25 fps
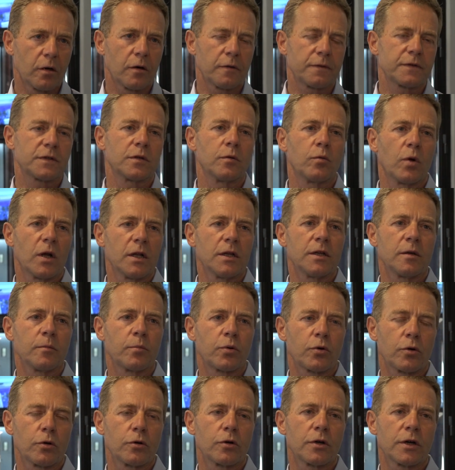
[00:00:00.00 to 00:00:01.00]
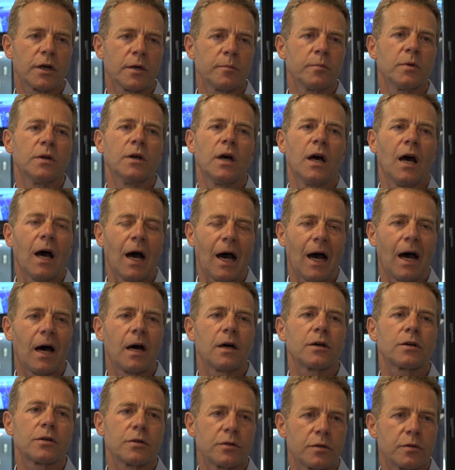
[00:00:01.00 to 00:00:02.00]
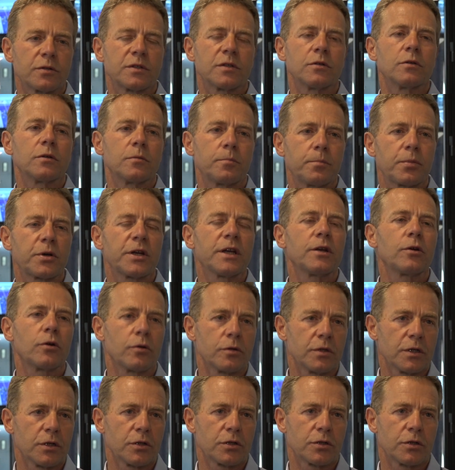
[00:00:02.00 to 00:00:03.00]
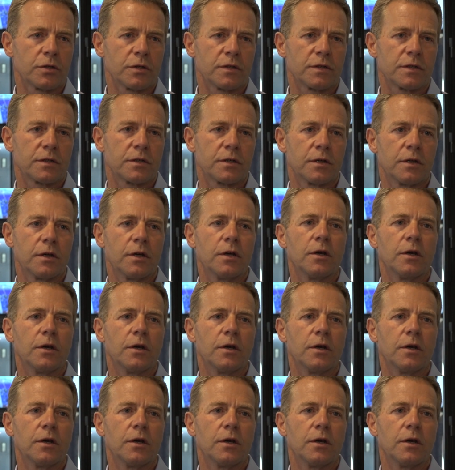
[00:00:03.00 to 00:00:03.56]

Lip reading: of the welding program are the preconditions,